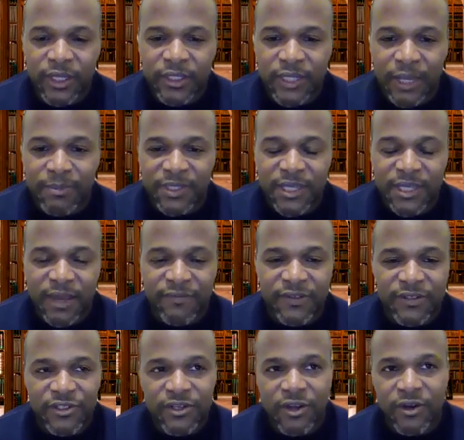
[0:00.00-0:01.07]
His name is
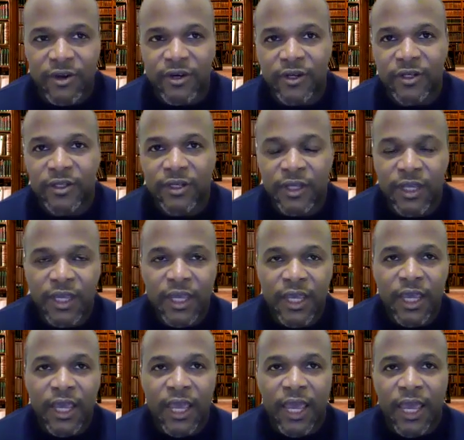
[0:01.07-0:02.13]
Kevin Stern.
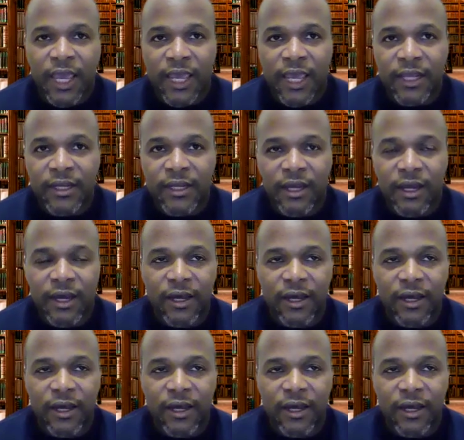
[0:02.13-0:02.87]
And